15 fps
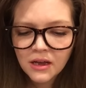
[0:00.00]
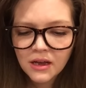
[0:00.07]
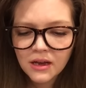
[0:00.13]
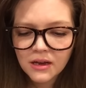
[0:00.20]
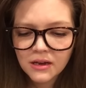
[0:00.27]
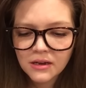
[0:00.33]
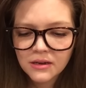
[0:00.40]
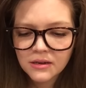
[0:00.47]

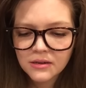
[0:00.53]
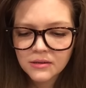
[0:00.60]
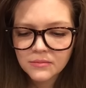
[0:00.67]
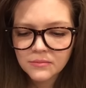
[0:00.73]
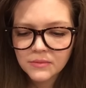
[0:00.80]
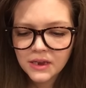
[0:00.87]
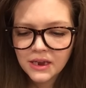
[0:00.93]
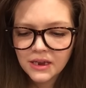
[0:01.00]

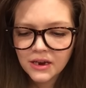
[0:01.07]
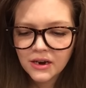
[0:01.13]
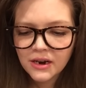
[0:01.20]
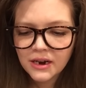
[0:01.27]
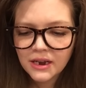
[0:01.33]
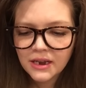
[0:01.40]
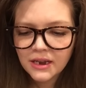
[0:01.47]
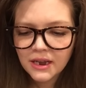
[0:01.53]
Um, E R,
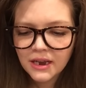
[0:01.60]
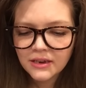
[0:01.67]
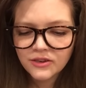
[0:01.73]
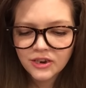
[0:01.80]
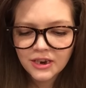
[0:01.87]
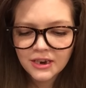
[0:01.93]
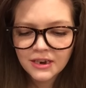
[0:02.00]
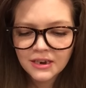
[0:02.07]
E K
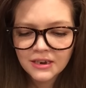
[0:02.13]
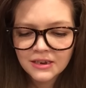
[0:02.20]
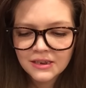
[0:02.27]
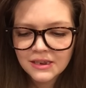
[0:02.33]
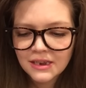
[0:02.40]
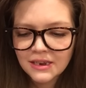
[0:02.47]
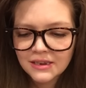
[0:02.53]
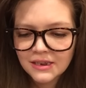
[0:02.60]

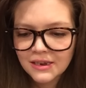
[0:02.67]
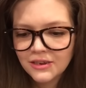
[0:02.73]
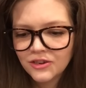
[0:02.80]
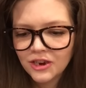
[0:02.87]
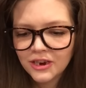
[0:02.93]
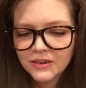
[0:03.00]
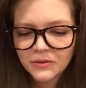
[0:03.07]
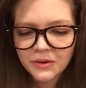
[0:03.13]
Gs, E C
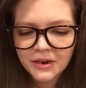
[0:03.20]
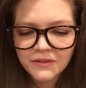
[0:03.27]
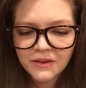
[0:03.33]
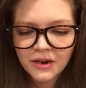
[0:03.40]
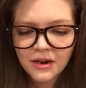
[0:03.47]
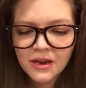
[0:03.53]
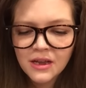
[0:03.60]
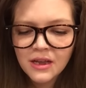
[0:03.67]
Gs,
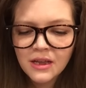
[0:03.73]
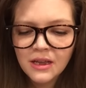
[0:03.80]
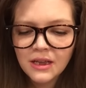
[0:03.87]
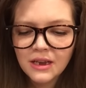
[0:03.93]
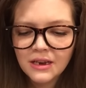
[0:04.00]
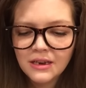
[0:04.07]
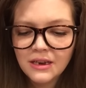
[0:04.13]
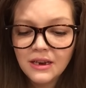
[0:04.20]
whatever,
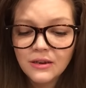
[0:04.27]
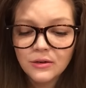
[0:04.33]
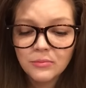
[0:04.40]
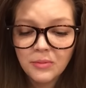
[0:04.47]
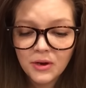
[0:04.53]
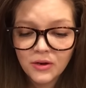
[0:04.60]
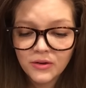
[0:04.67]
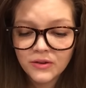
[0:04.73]
and needle
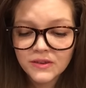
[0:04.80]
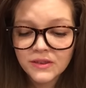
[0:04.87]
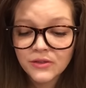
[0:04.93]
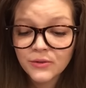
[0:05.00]
pokes.